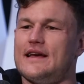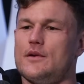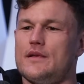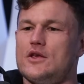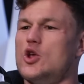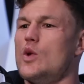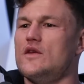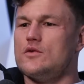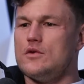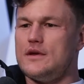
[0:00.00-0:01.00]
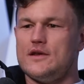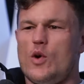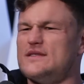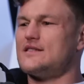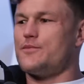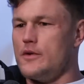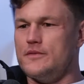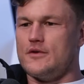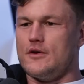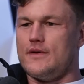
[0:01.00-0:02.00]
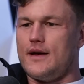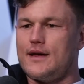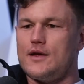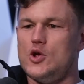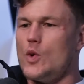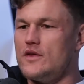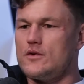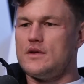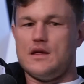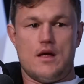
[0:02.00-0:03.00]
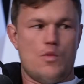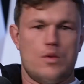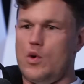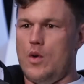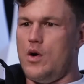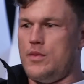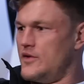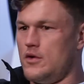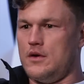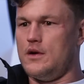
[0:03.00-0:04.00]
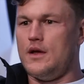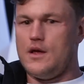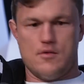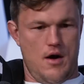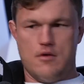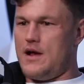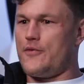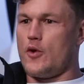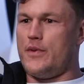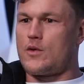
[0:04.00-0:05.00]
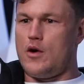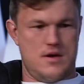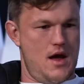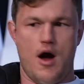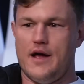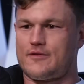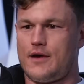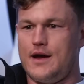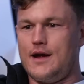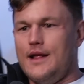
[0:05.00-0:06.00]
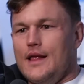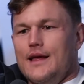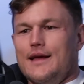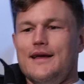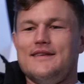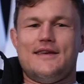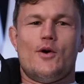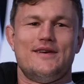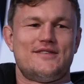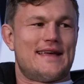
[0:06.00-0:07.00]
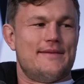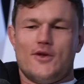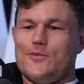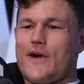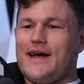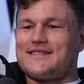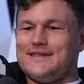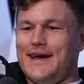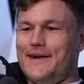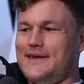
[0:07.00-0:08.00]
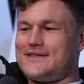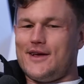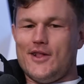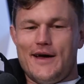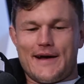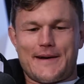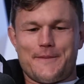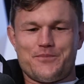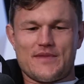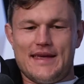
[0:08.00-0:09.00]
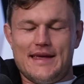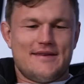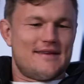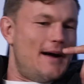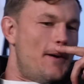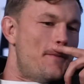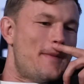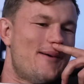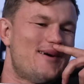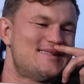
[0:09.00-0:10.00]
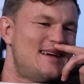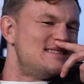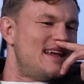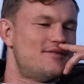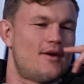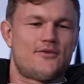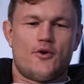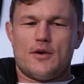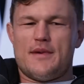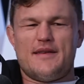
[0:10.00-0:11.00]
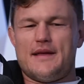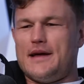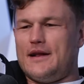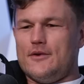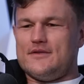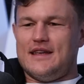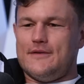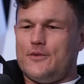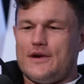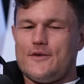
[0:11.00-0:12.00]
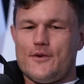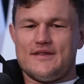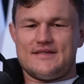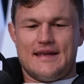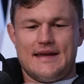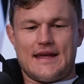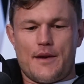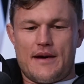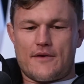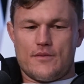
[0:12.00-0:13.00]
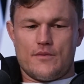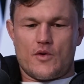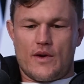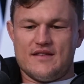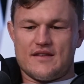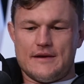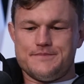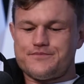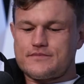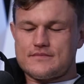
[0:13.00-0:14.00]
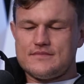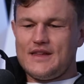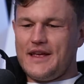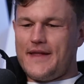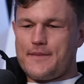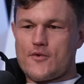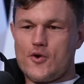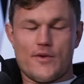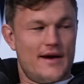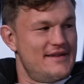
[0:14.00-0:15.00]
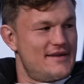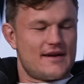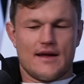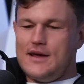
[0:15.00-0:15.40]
say to him like, "You won't do it." He always has to prove himself. Like, "You won't do it." What am I doing? What? Run through a brick wall? Yeah, all right, sweet. So he always is getting to do pranks and that, and so like. He's at one stage Sam stopped talking to him. They had a little tiff, whatever it was, and he come back from Queensland, and then Maroubra, and he's like,